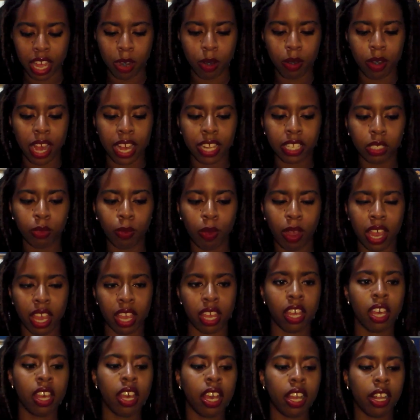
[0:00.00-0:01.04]
And that's
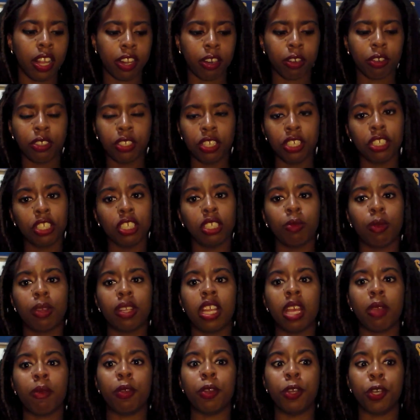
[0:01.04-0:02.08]
why later seasons, when
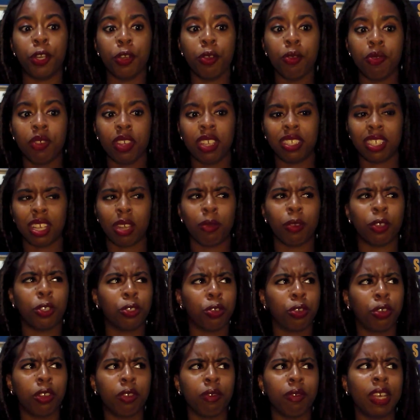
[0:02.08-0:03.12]
they would do things that were
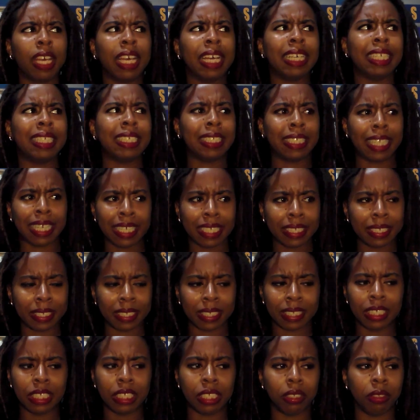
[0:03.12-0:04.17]
sort of
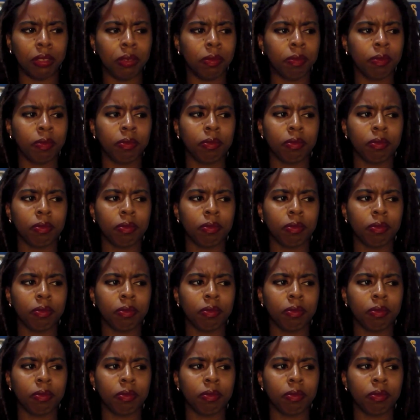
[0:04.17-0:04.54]
sexist and